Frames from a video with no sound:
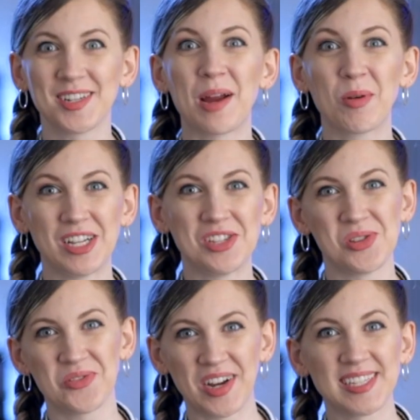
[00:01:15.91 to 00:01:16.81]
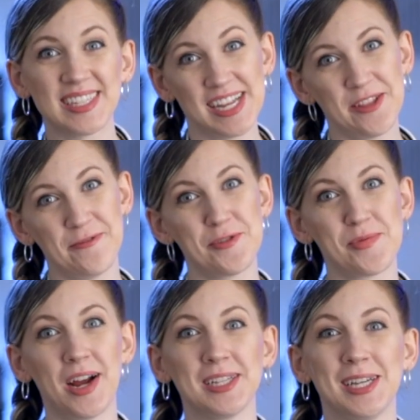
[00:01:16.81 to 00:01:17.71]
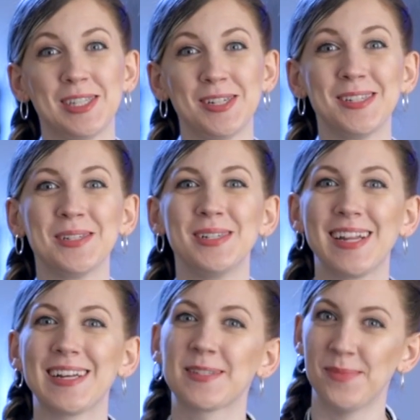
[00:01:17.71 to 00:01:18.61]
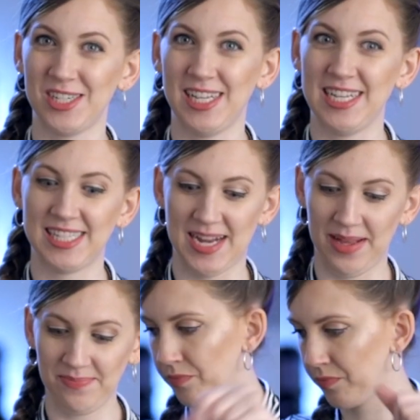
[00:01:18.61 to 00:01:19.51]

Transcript: I'm gonna do the rest in the food processor so it takes much less time.